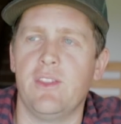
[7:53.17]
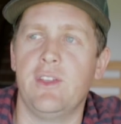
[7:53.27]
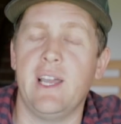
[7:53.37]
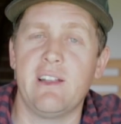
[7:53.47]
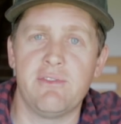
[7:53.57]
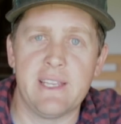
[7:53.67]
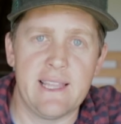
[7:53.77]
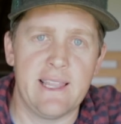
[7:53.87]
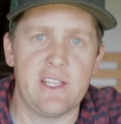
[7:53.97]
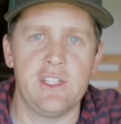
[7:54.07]
you kind of
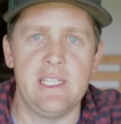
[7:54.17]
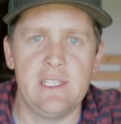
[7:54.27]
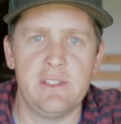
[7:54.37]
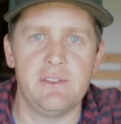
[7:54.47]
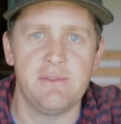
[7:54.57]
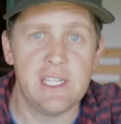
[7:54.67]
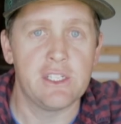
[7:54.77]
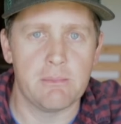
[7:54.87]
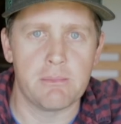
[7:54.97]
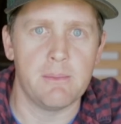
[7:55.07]
forget that you need to
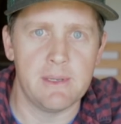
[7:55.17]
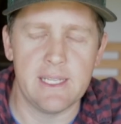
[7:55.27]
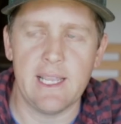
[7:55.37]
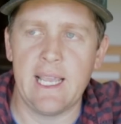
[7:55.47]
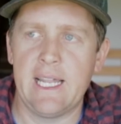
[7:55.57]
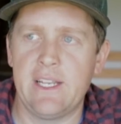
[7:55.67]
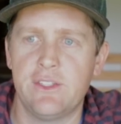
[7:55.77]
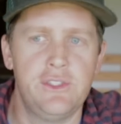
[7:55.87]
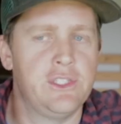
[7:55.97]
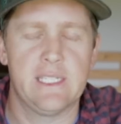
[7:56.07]
finish it properly,
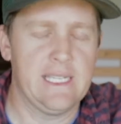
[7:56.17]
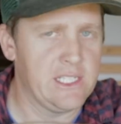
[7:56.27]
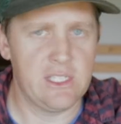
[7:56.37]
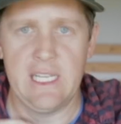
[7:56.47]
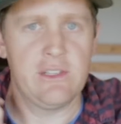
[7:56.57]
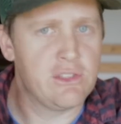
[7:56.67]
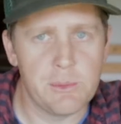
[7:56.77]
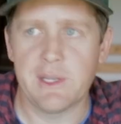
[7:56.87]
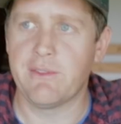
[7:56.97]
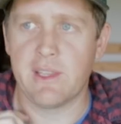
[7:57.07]
and you just get into the
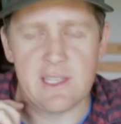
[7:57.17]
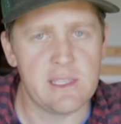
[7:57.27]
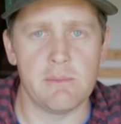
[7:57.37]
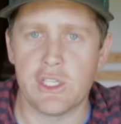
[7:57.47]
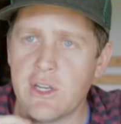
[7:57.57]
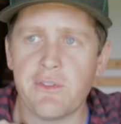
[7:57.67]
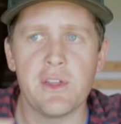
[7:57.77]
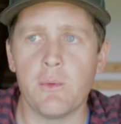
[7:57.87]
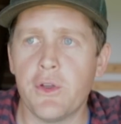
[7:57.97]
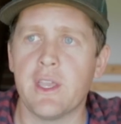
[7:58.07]
swing of things. The
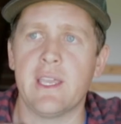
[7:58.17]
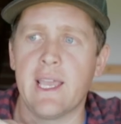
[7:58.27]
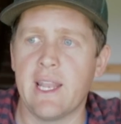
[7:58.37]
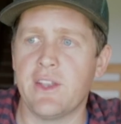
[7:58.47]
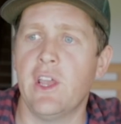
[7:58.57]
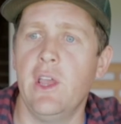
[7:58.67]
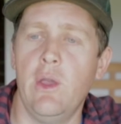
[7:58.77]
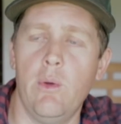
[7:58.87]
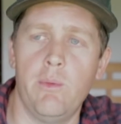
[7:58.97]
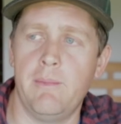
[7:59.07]
machinery are working, and
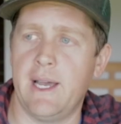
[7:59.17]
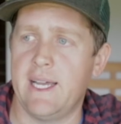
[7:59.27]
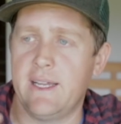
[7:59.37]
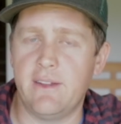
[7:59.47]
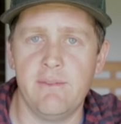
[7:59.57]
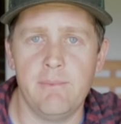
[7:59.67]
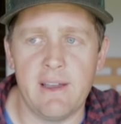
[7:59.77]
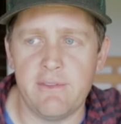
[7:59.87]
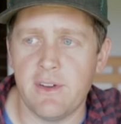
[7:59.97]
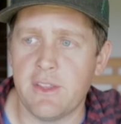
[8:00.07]

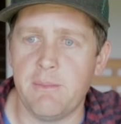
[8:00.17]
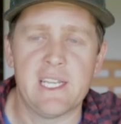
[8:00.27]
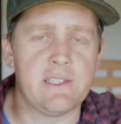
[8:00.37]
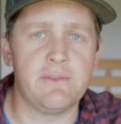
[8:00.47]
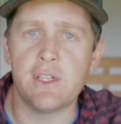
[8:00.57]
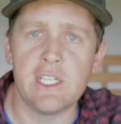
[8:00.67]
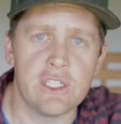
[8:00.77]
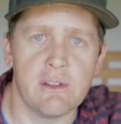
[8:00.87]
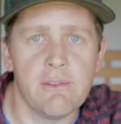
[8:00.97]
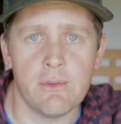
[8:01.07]
my father makes
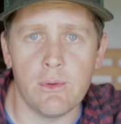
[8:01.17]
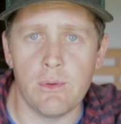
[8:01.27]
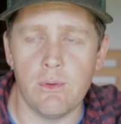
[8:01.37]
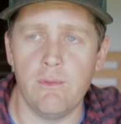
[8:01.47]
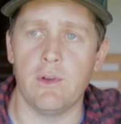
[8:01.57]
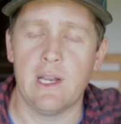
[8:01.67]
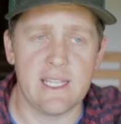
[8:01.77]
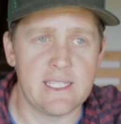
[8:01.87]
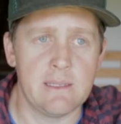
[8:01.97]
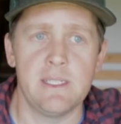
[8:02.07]
furniture for
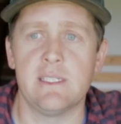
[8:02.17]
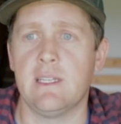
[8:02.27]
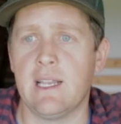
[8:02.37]
customers and